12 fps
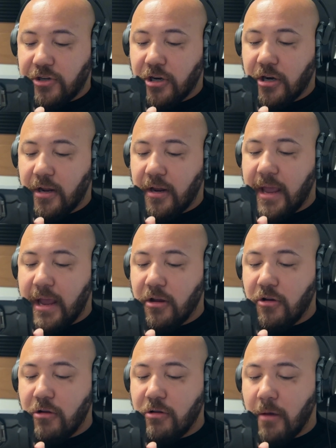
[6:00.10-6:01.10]
you're gonna
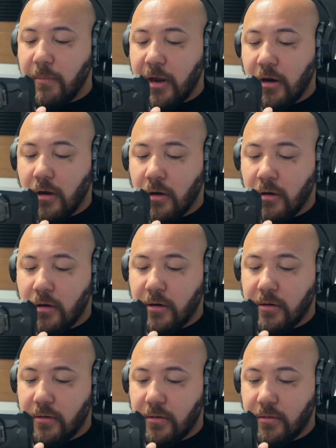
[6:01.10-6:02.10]
come here
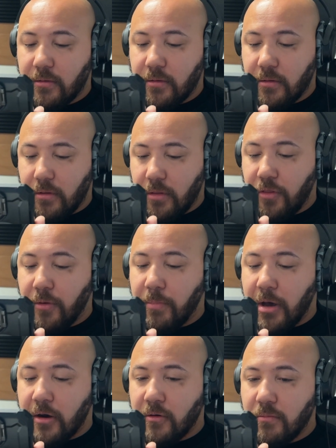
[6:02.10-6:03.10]
on the
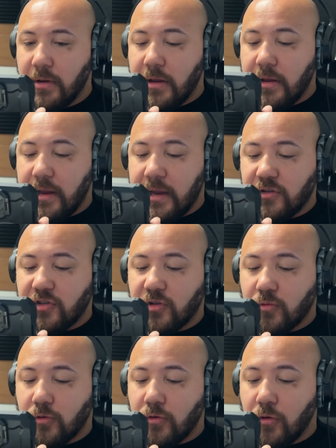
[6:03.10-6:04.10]
bottom and
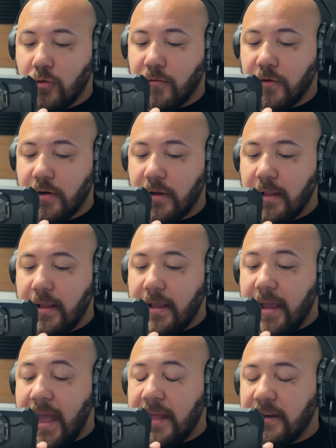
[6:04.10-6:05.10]
scroll over.
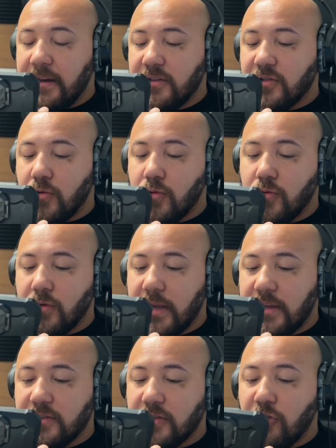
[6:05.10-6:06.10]
And it is cool
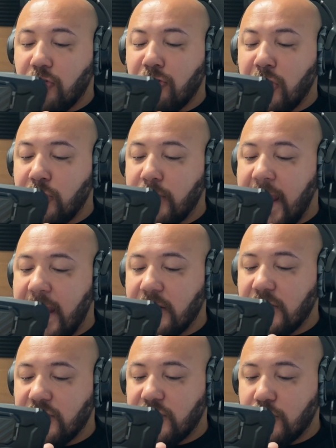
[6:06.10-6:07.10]
because you
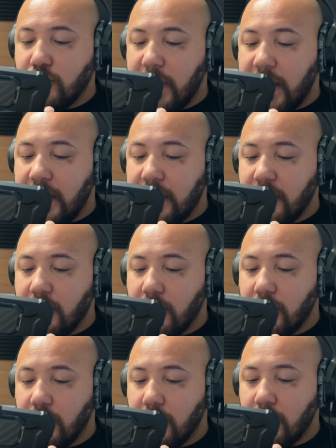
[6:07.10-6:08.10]
can zoom in
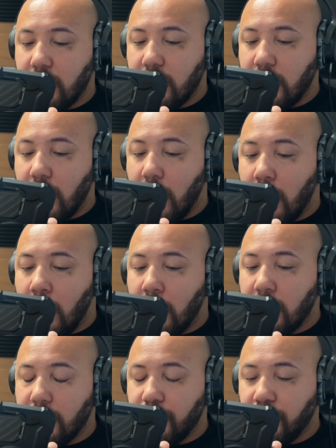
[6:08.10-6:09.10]

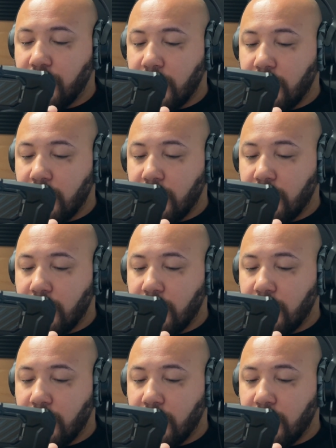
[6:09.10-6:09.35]
on